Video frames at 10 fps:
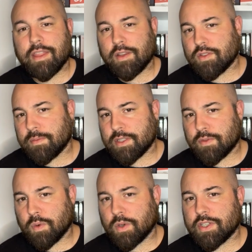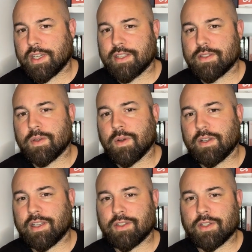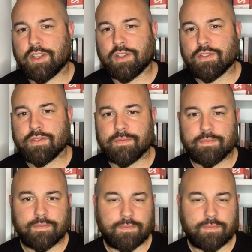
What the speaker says: Thank you so much for watching, and see you all at Doki Talks.